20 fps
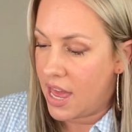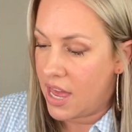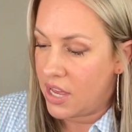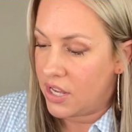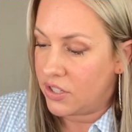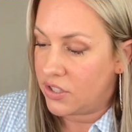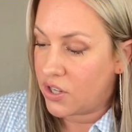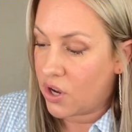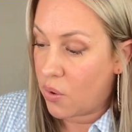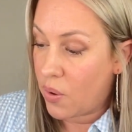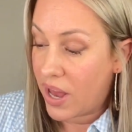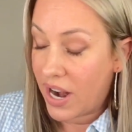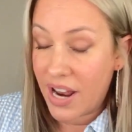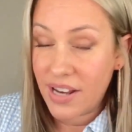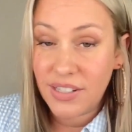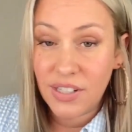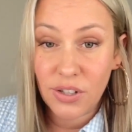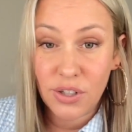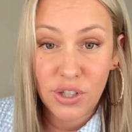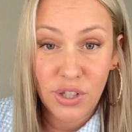So, and
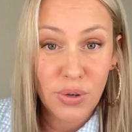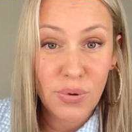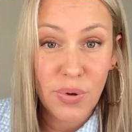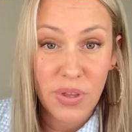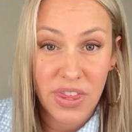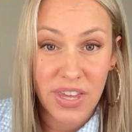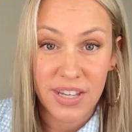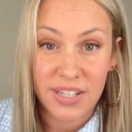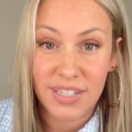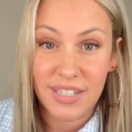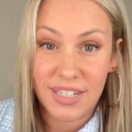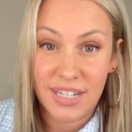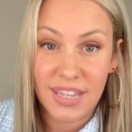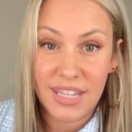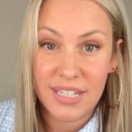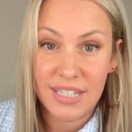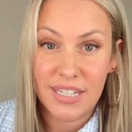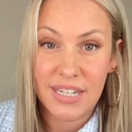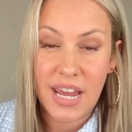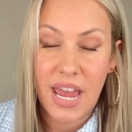I still shoot with this to
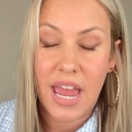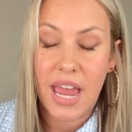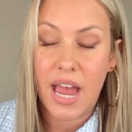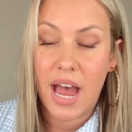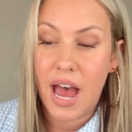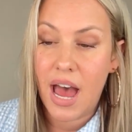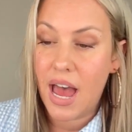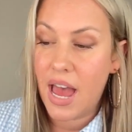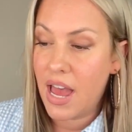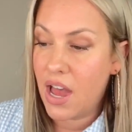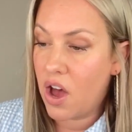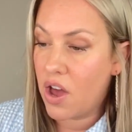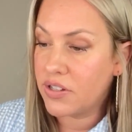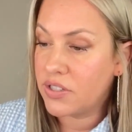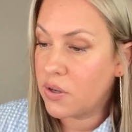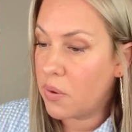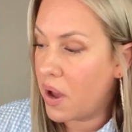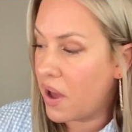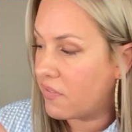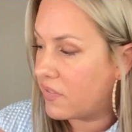this day. I
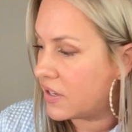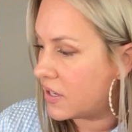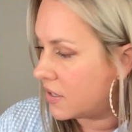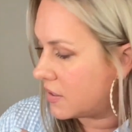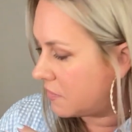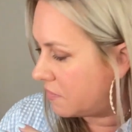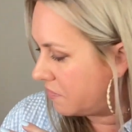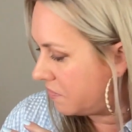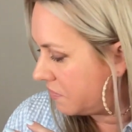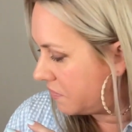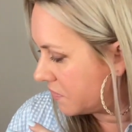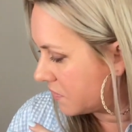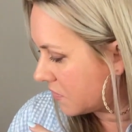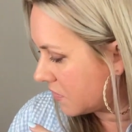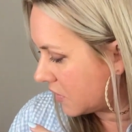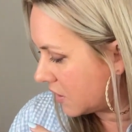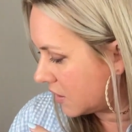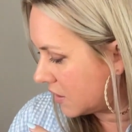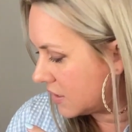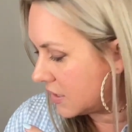also have a
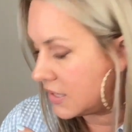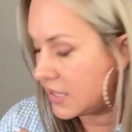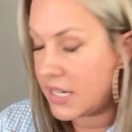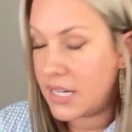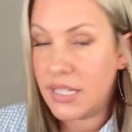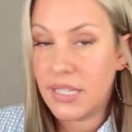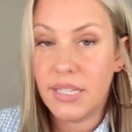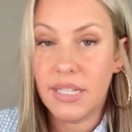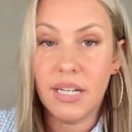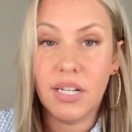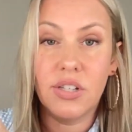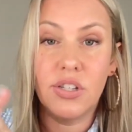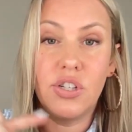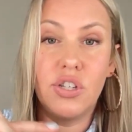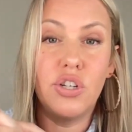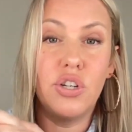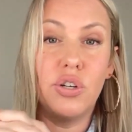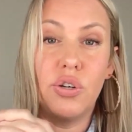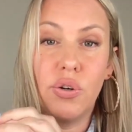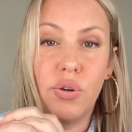
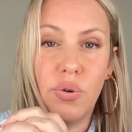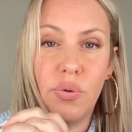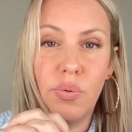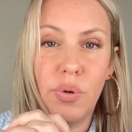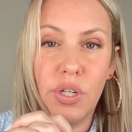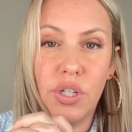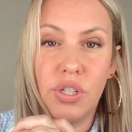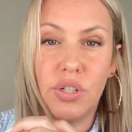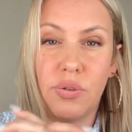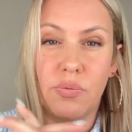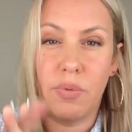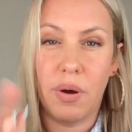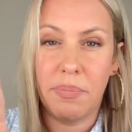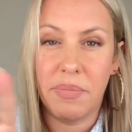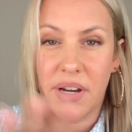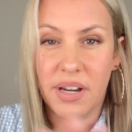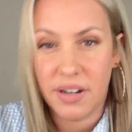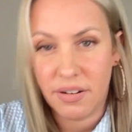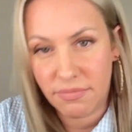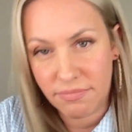Z6 II, which
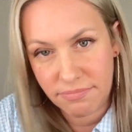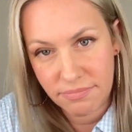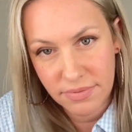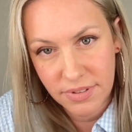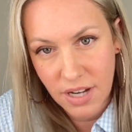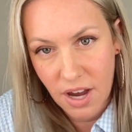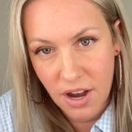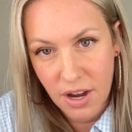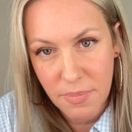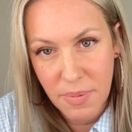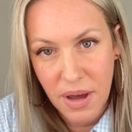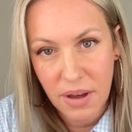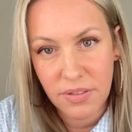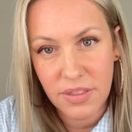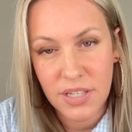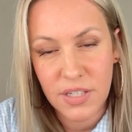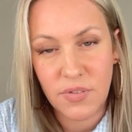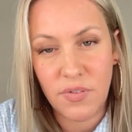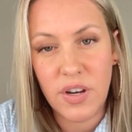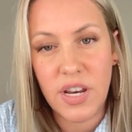I'm not going to talk about
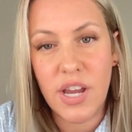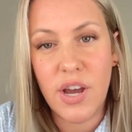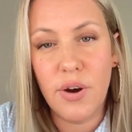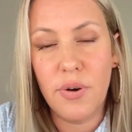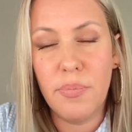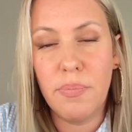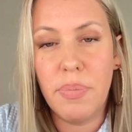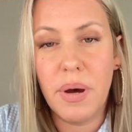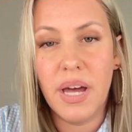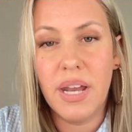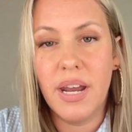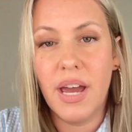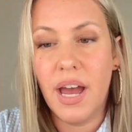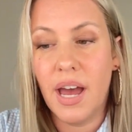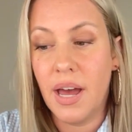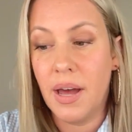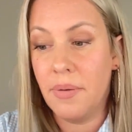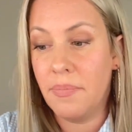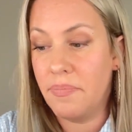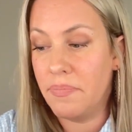in this video, but
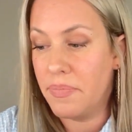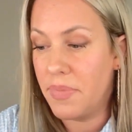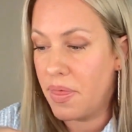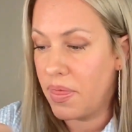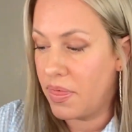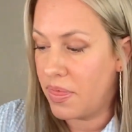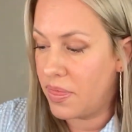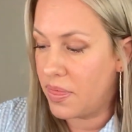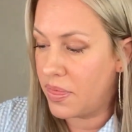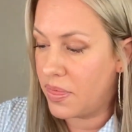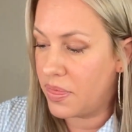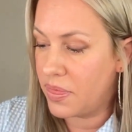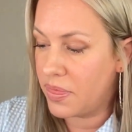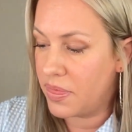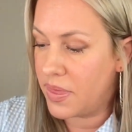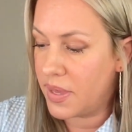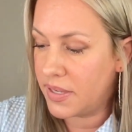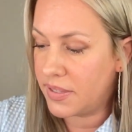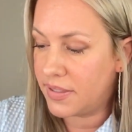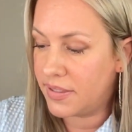
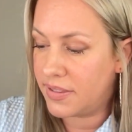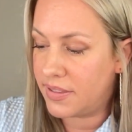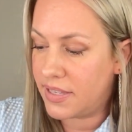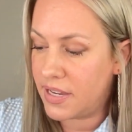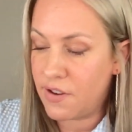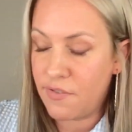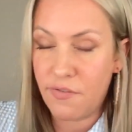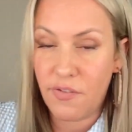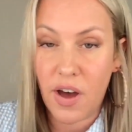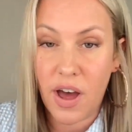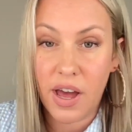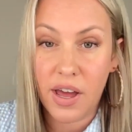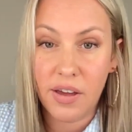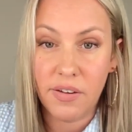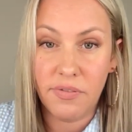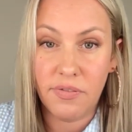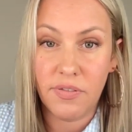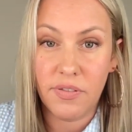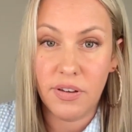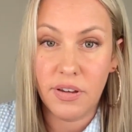this
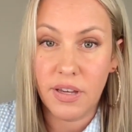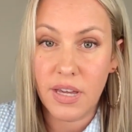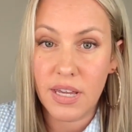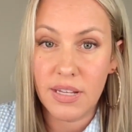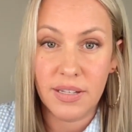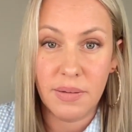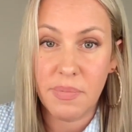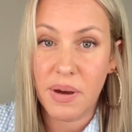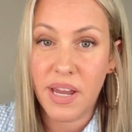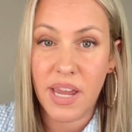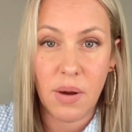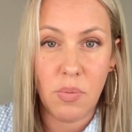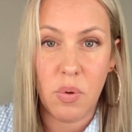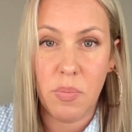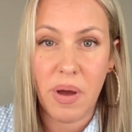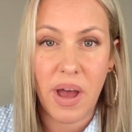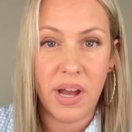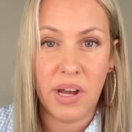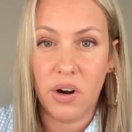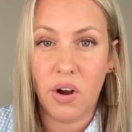Z5 is in my
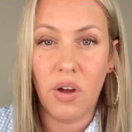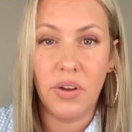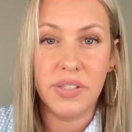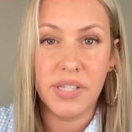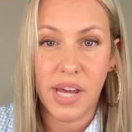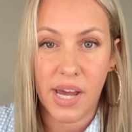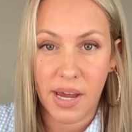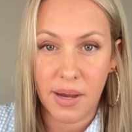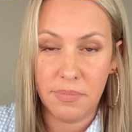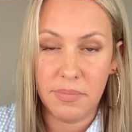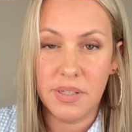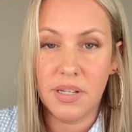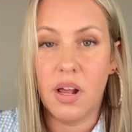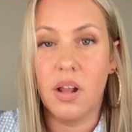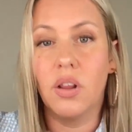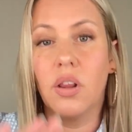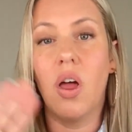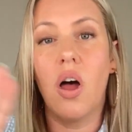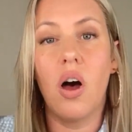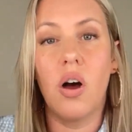camera bag at all times,
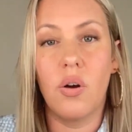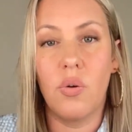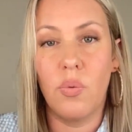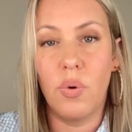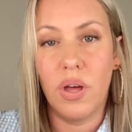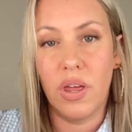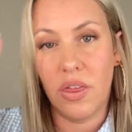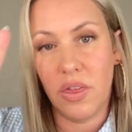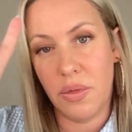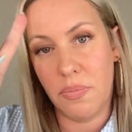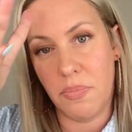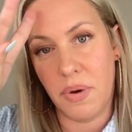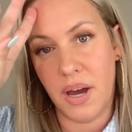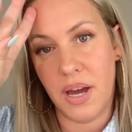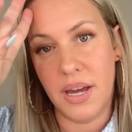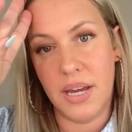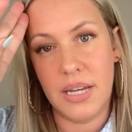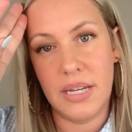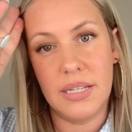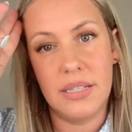along with
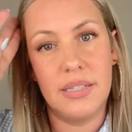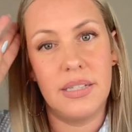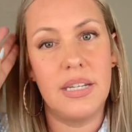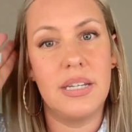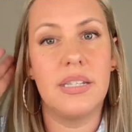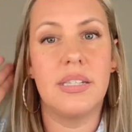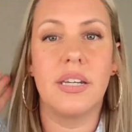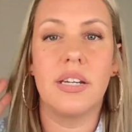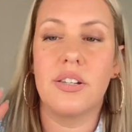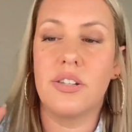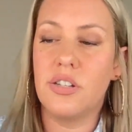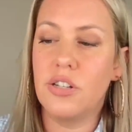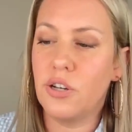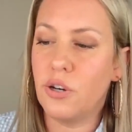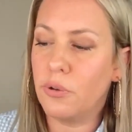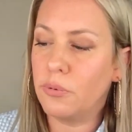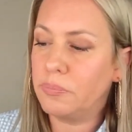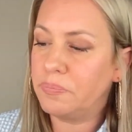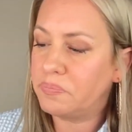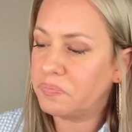my Z6
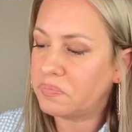II.